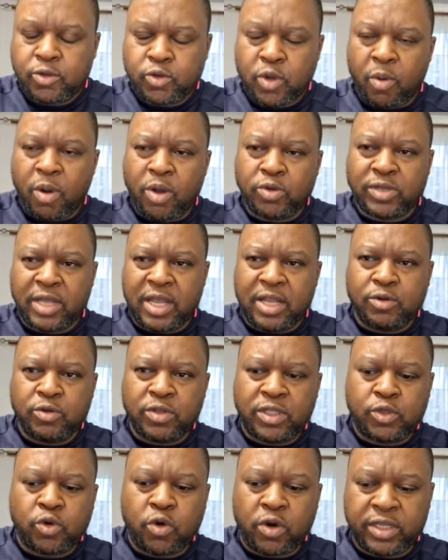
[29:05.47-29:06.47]
So I want to end
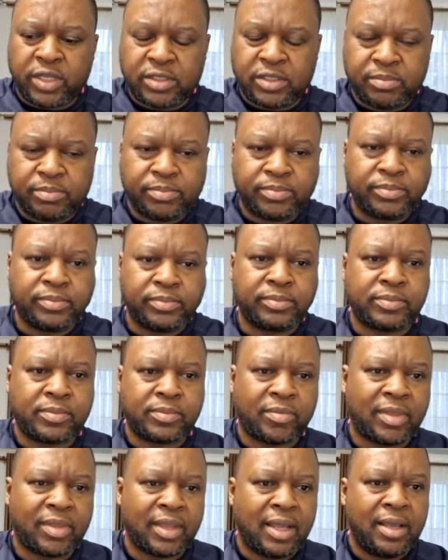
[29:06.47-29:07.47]
with tourism.
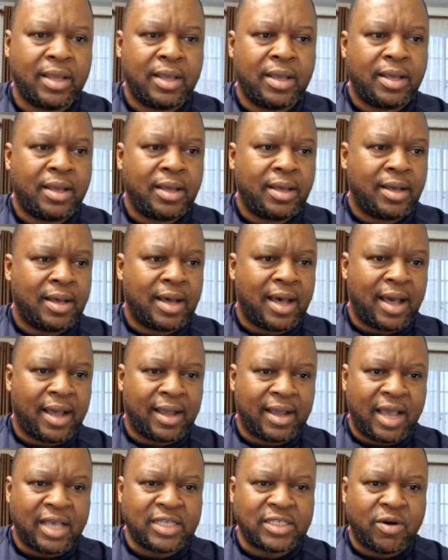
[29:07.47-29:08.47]

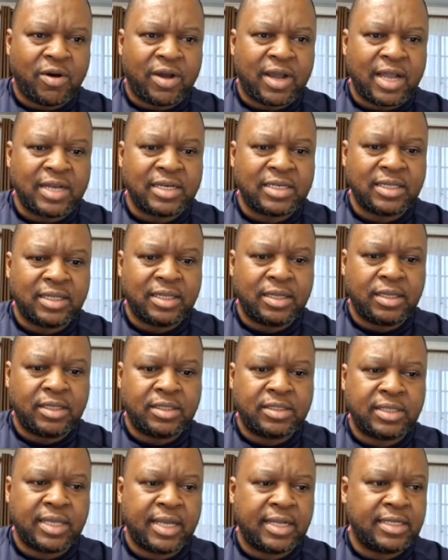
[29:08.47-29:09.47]
Guys, our country
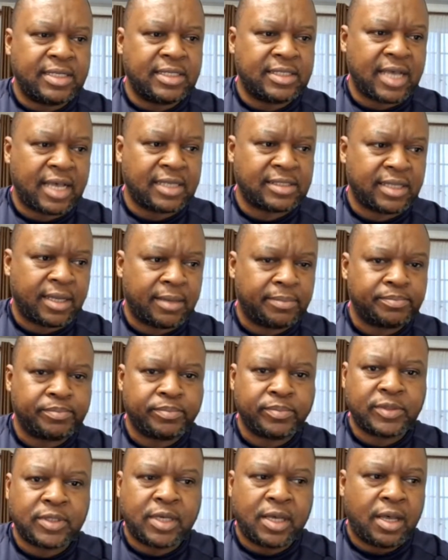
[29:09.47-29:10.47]
is a disaster.
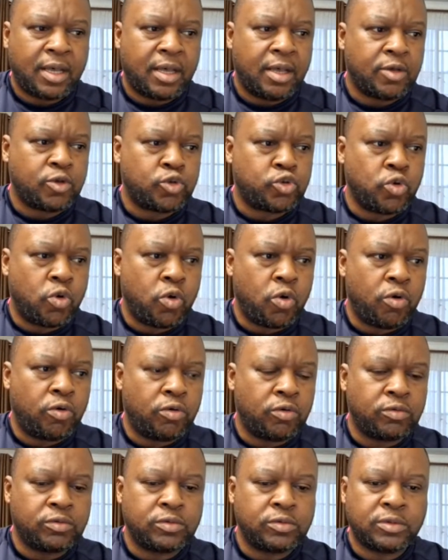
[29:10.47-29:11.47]
So
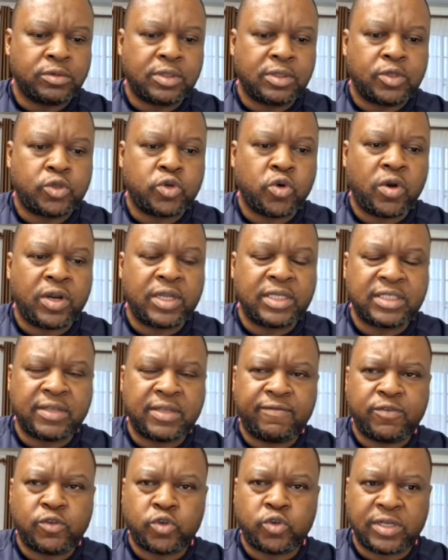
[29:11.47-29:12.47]
tourists
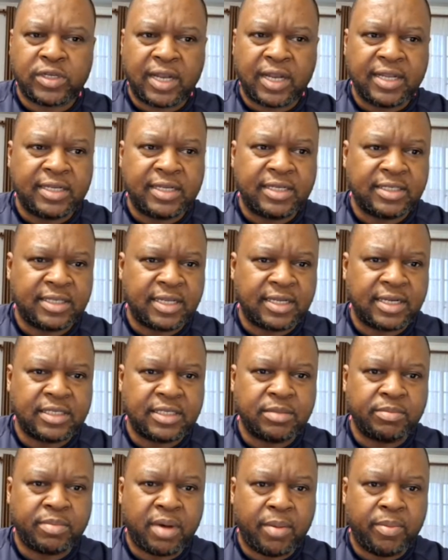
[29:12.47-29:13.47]
have totally deserted
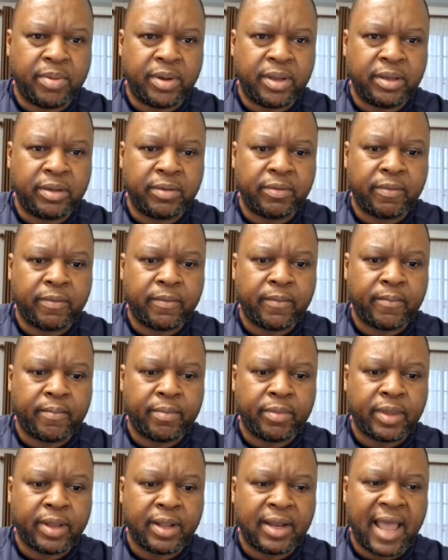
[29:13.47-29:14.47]
Zimbabwe,
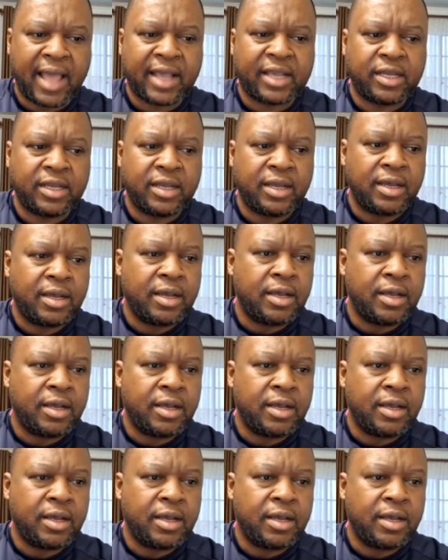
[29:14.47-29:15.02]
like